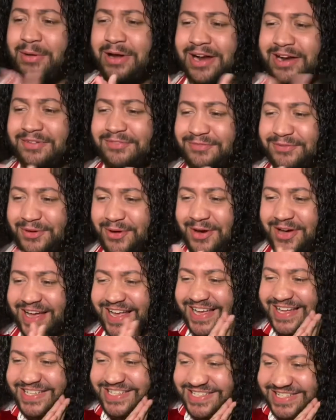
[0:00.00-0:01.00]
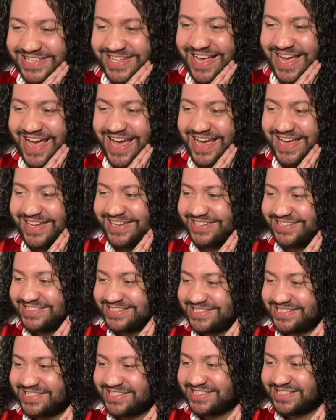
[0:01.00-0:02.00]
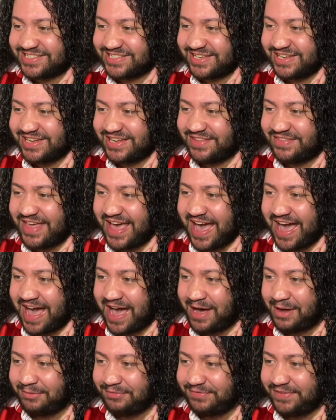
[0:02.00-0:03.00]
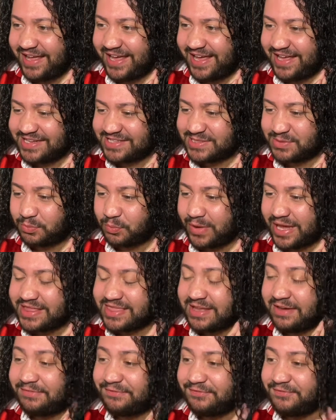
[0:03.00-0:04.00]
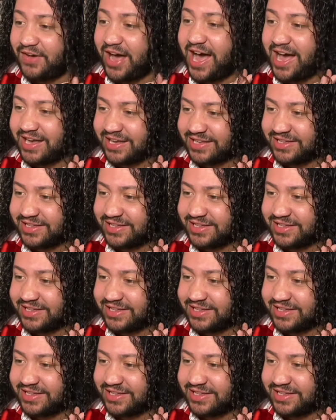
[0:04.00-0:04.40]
her voice, yes. In that outfit, what the fuck?